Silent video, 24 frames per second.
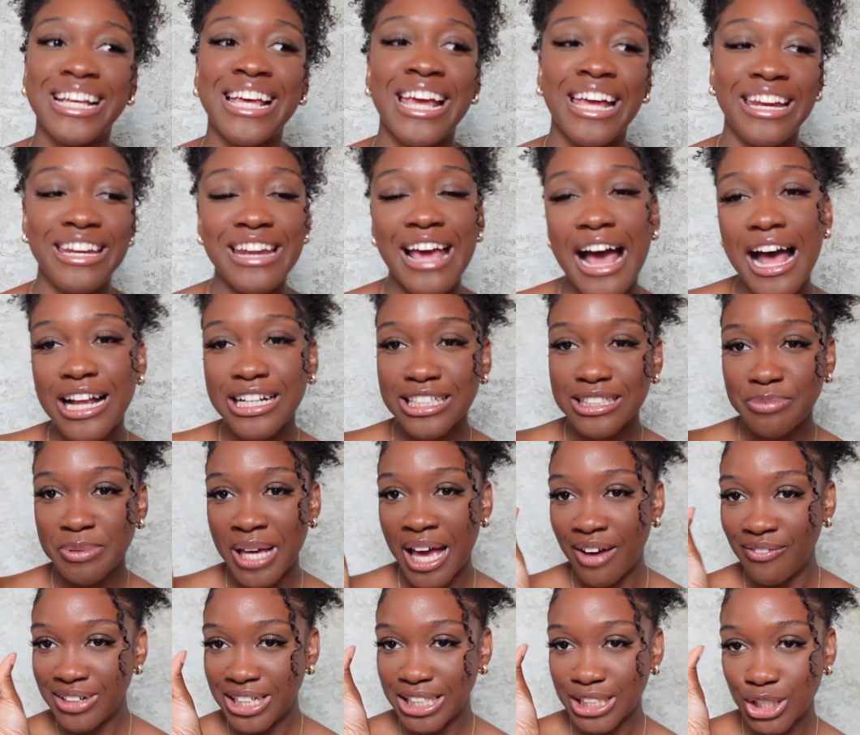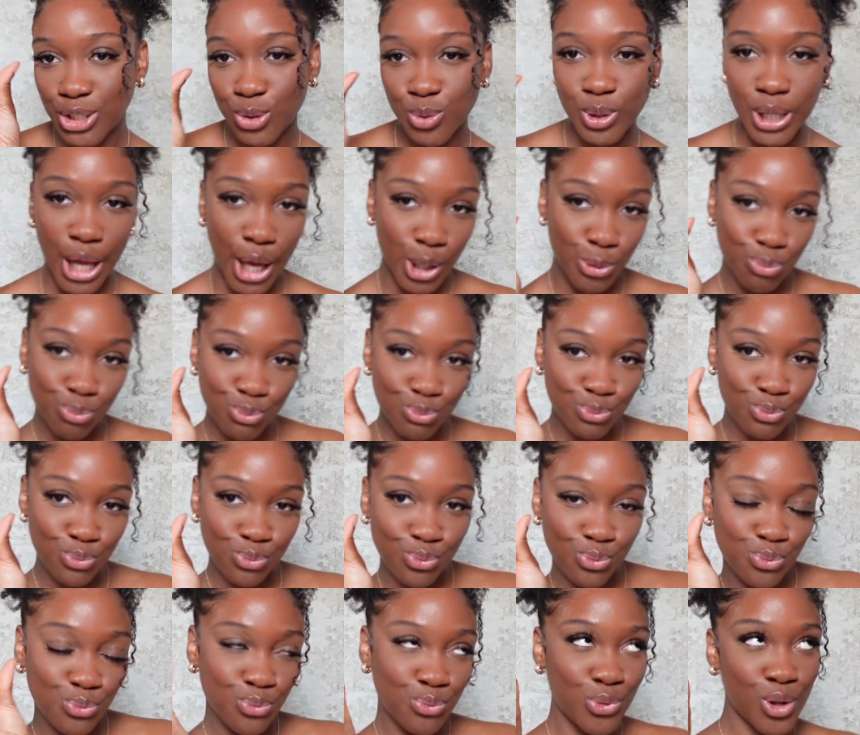Now I just be having these little like
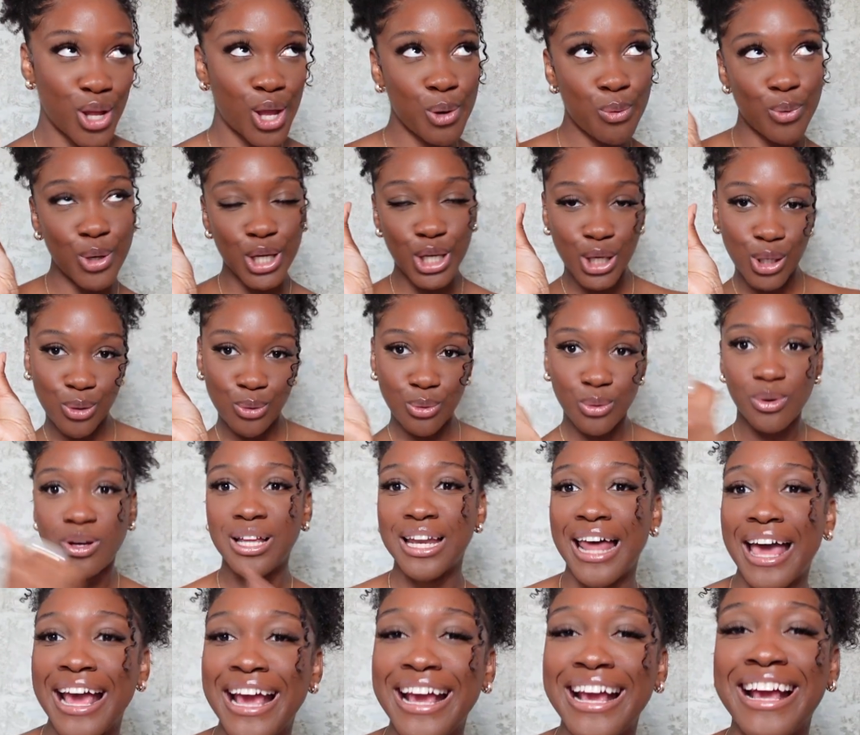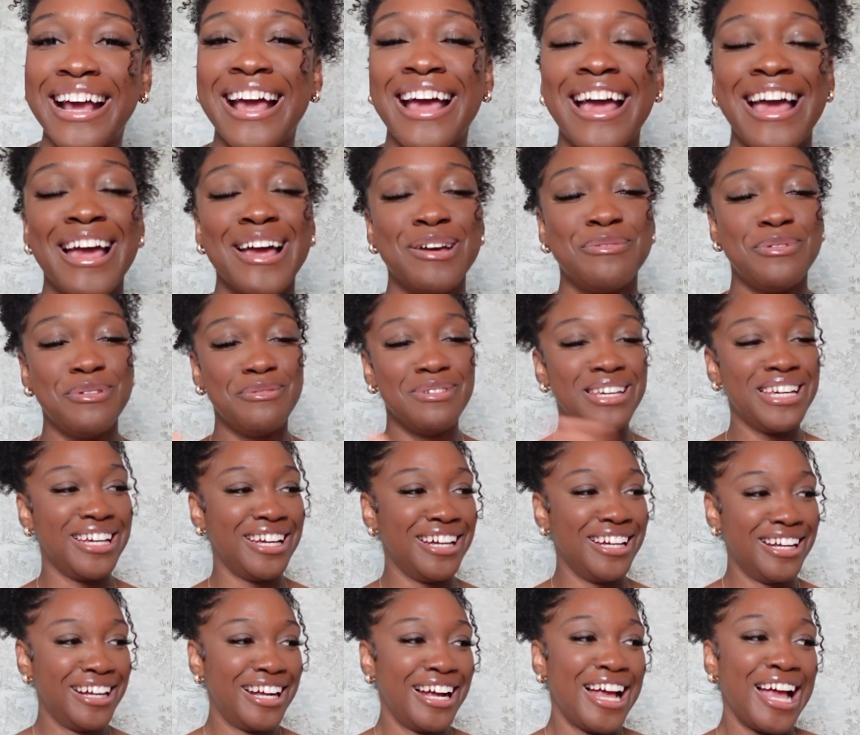we cute. Like,
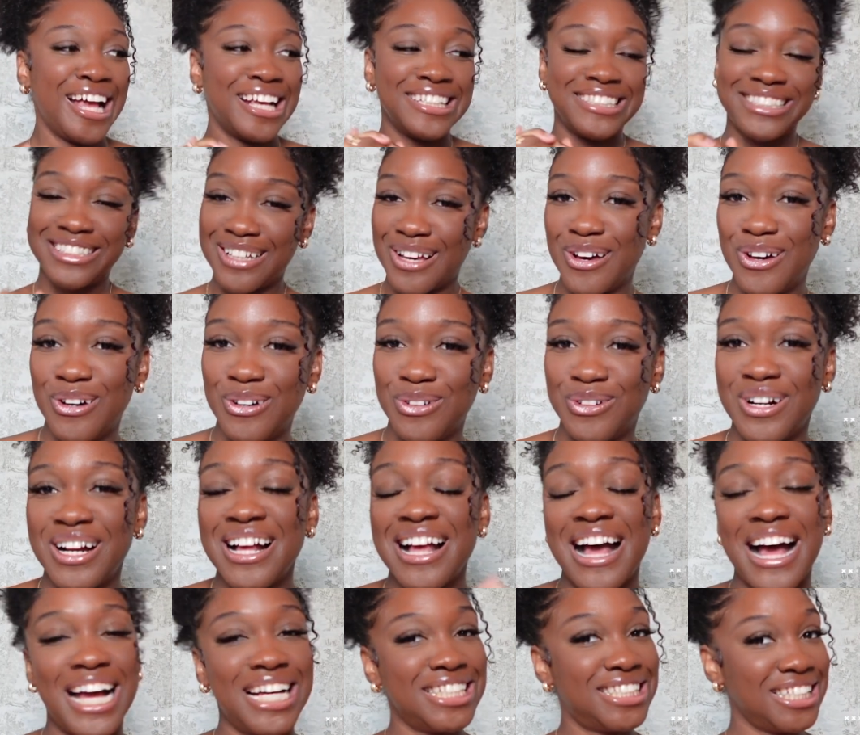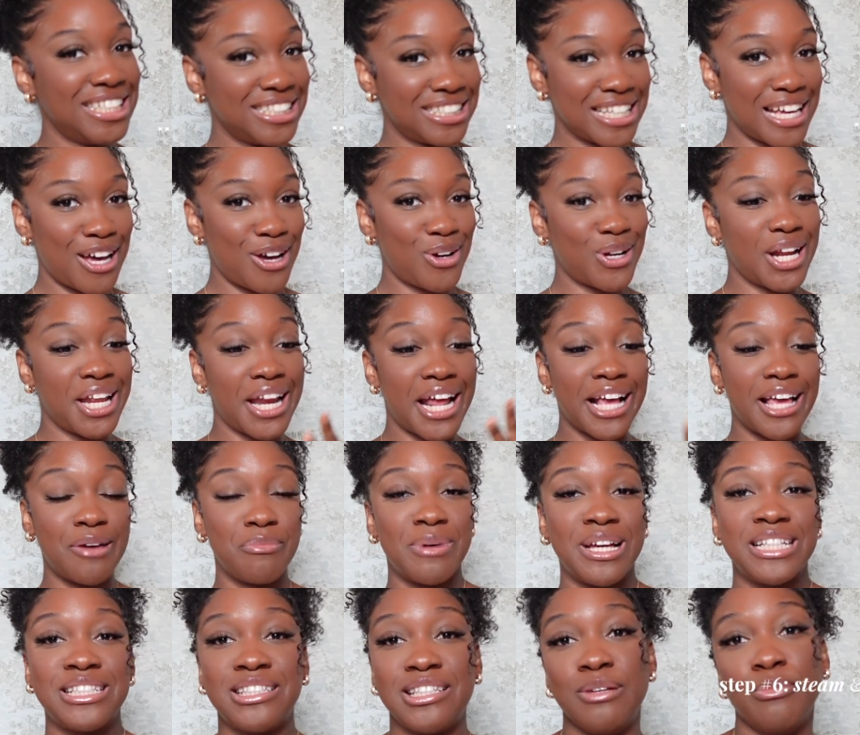baby. So I sit down and I get my
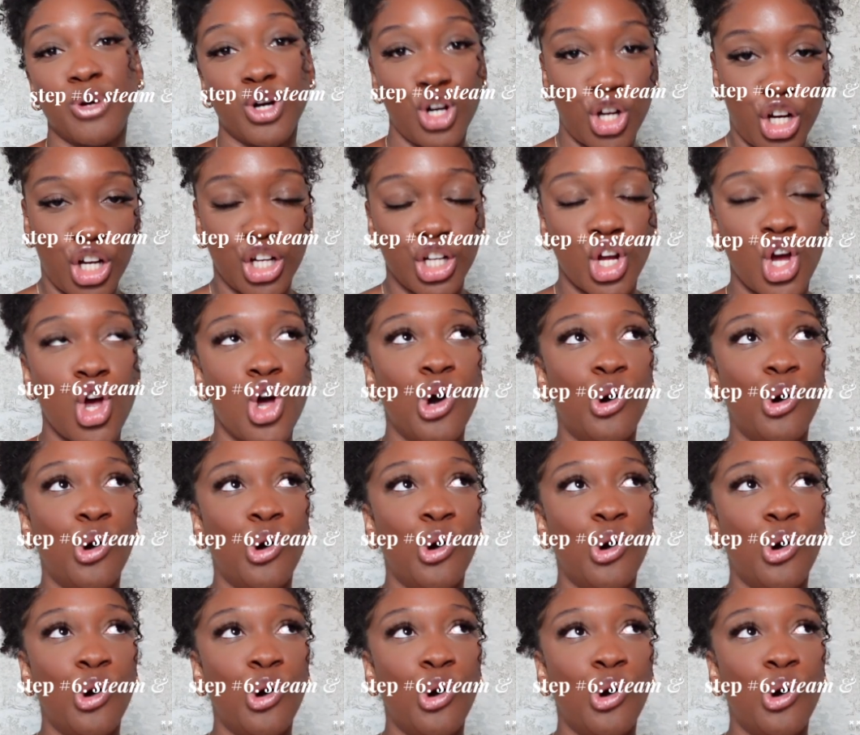steamer on.